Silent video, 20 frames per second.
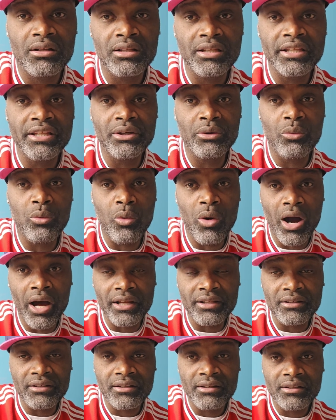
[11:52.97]
League
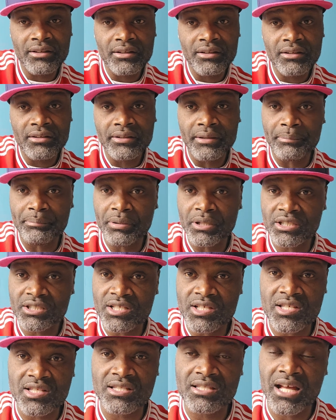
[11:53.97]
1, the
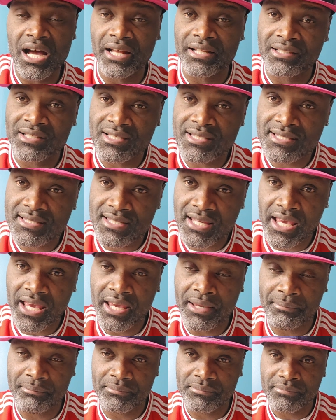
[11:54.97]
pitch is not the
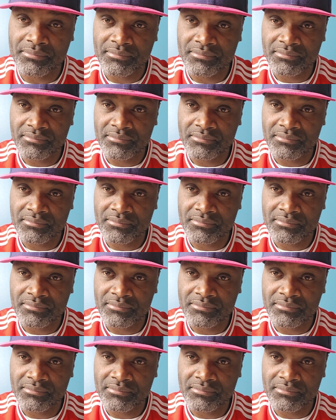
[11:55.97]
same.